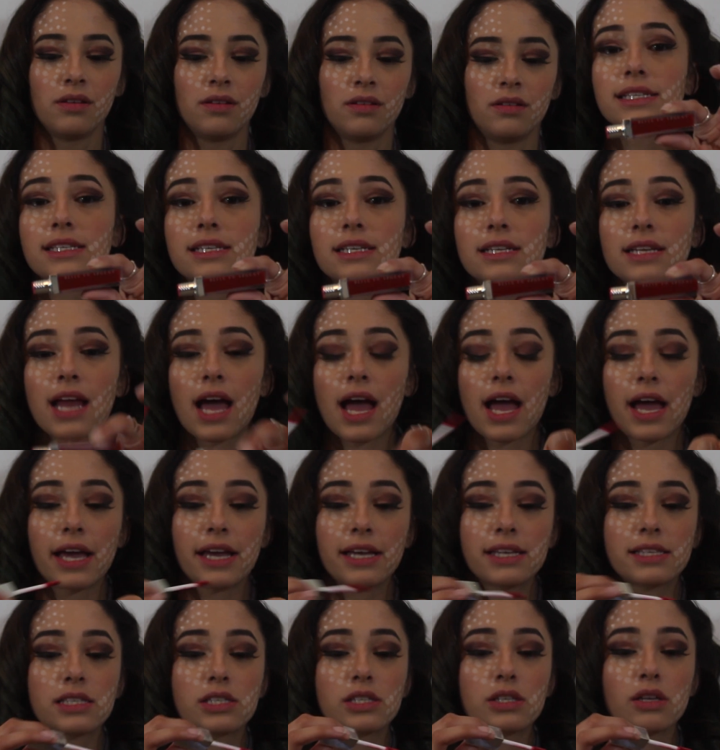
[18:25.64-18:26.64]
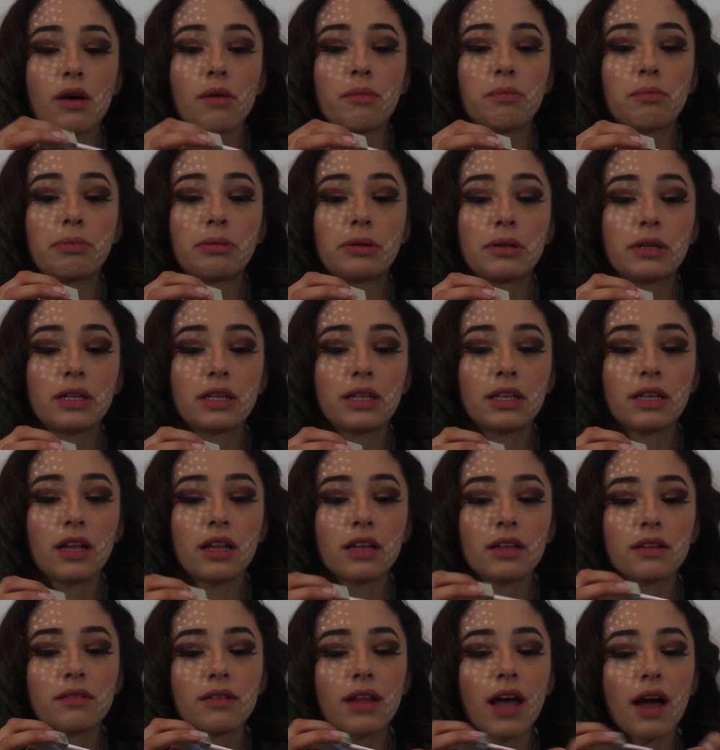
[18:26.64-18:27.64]
It's a nice,
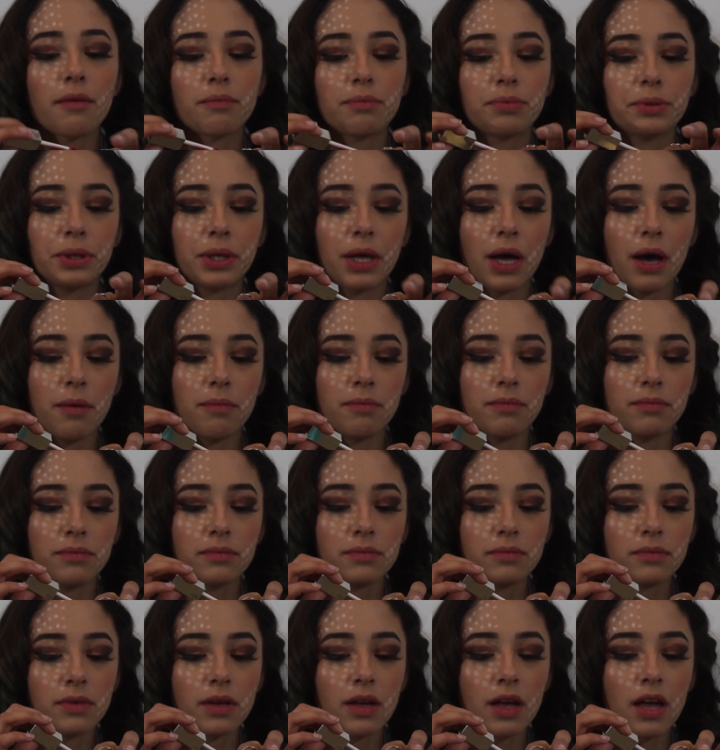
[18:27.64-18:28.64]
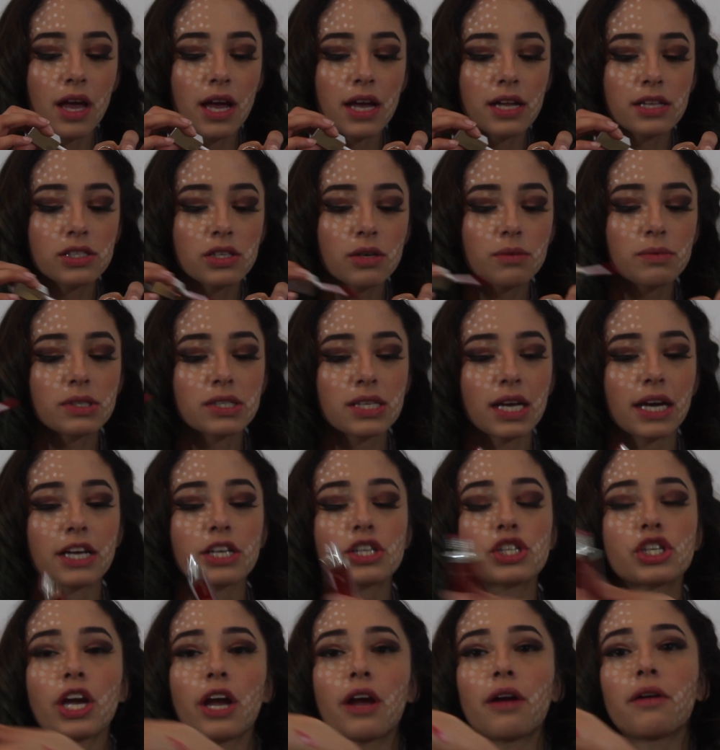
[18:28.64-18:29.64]
not plum, it's almost
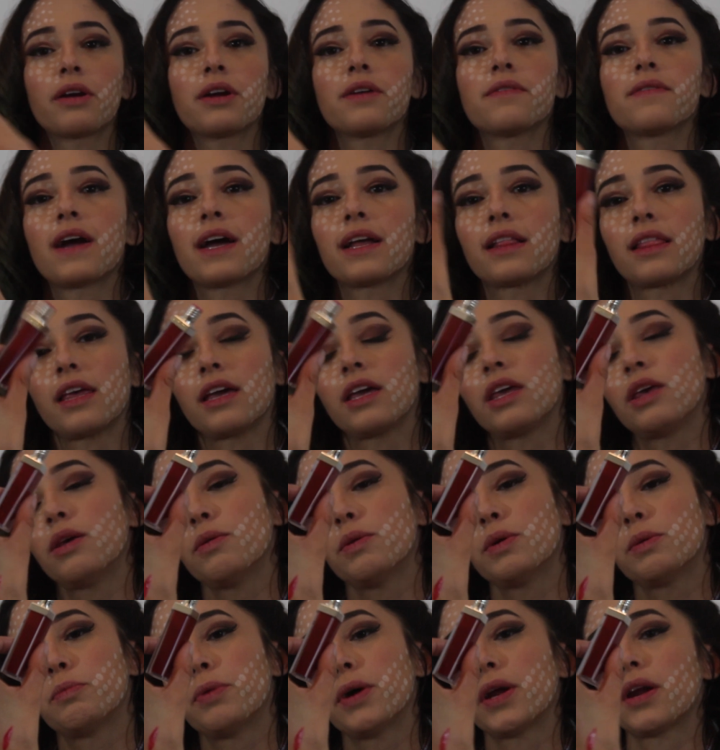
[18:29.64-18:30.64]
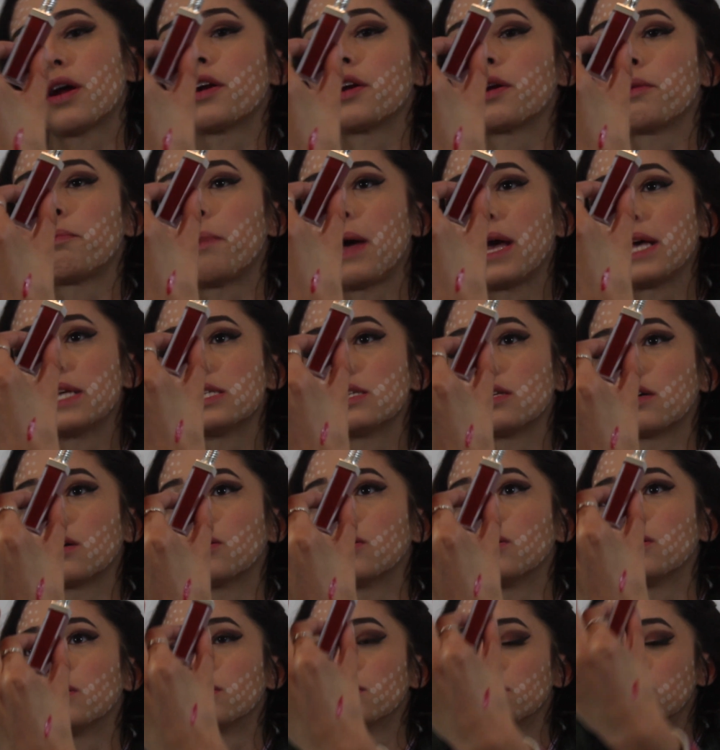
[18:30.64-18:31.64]
like a cherry red, like you would put on a
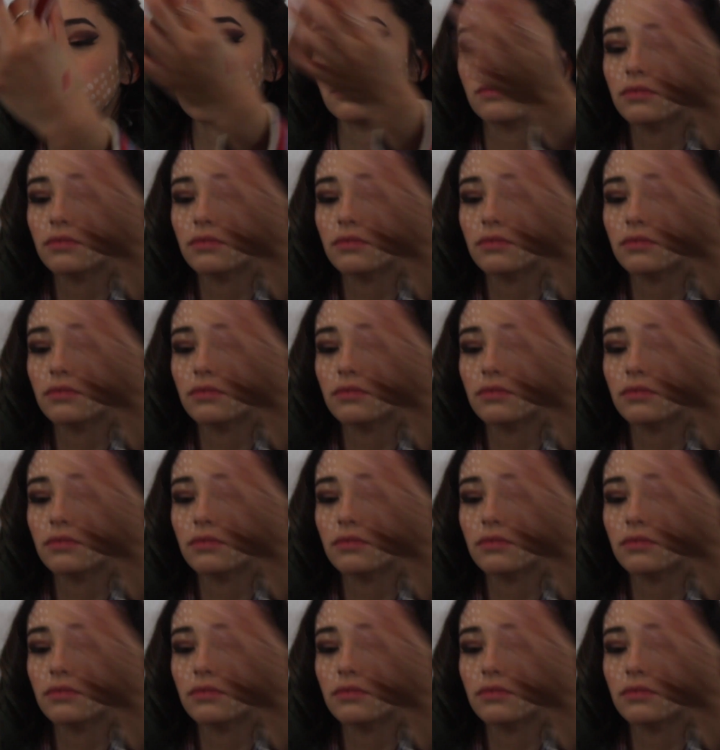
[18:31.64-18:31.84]
bicycle.